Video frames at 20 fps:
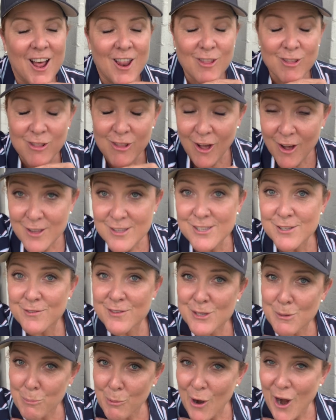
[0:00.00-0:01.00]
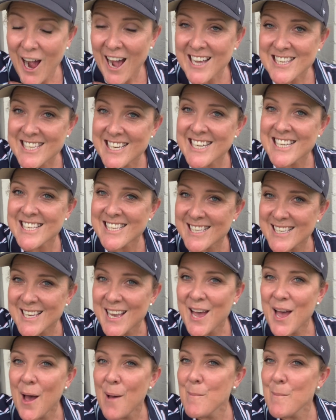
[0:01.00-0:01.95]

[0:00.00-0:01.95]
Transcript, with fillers: lots of surprises,